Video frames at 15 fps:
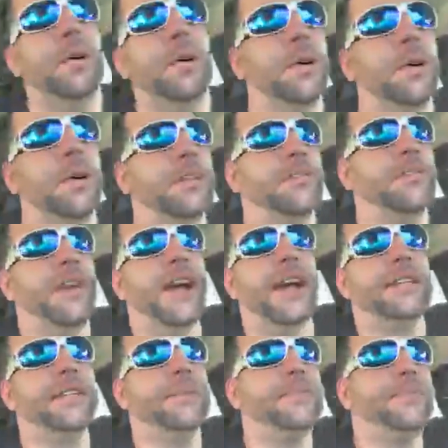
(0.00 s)
It's happened to
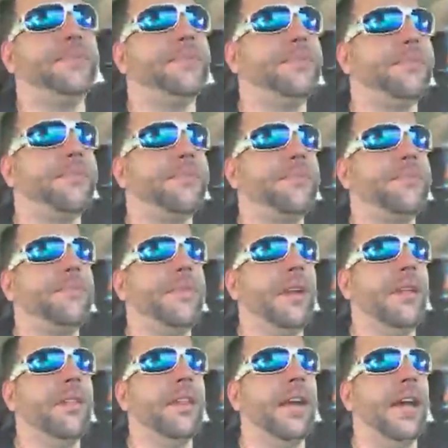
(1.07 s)
people that I've met.
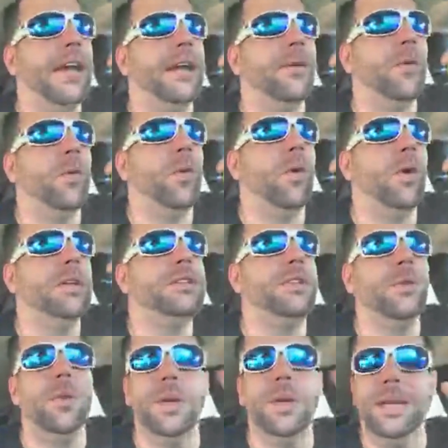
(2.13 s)
Sweetly ignoring the
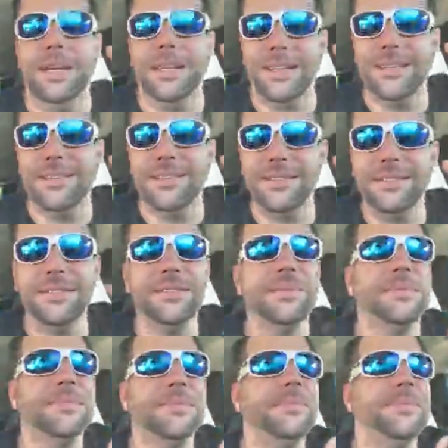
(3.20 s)
fact
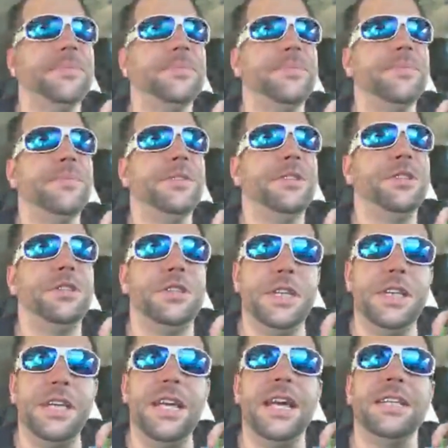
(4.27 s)
that once a week,
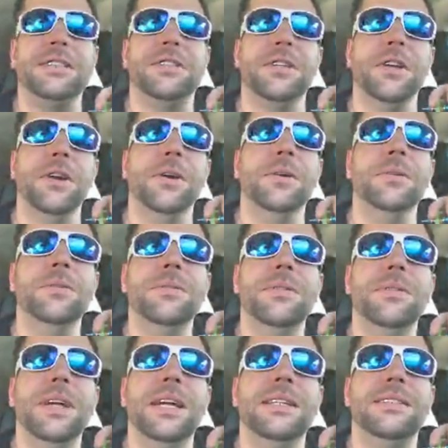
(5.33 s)

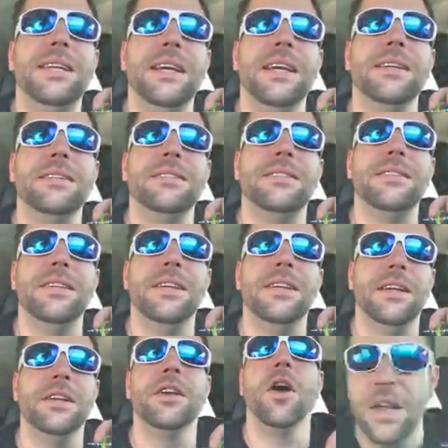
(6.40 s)
she has to go and
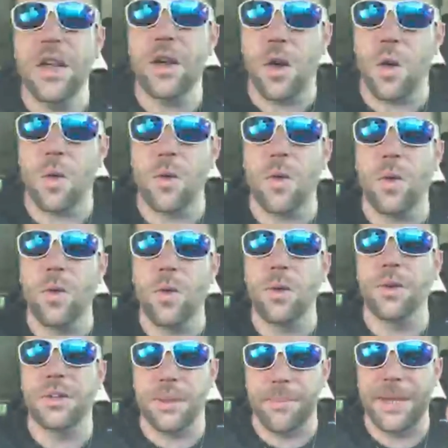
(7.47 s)

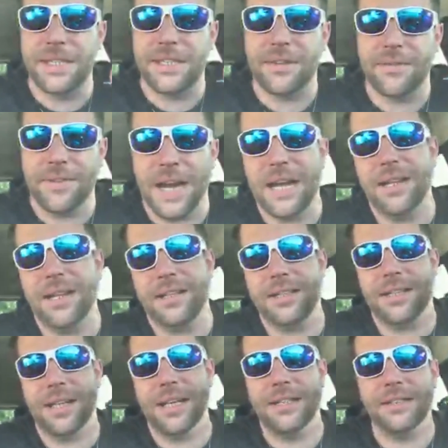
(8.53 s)
attend court-ordered
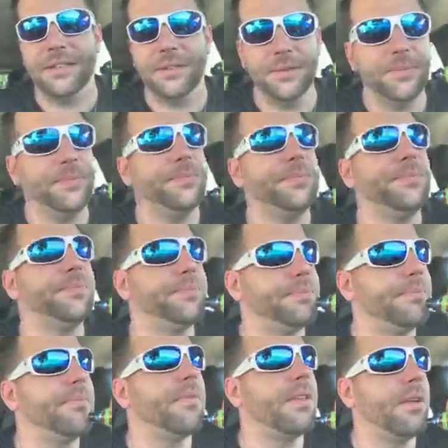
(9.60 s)
domestic violence
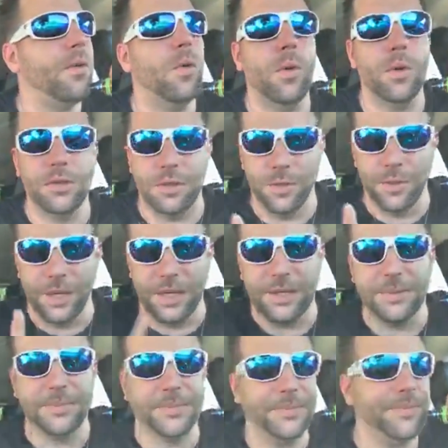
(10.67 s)
classes. Once a
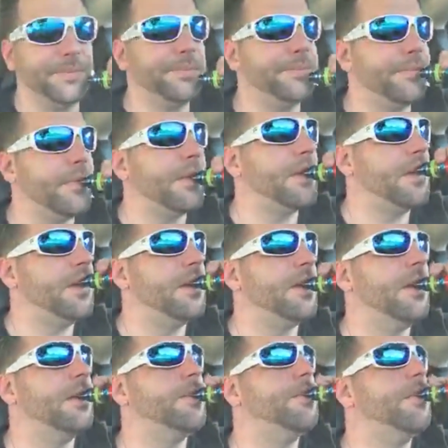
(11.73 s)
week.
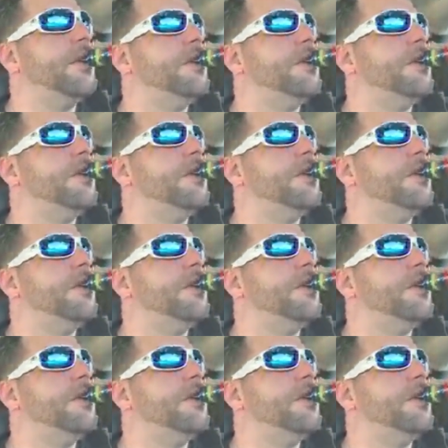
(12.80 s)
Yep.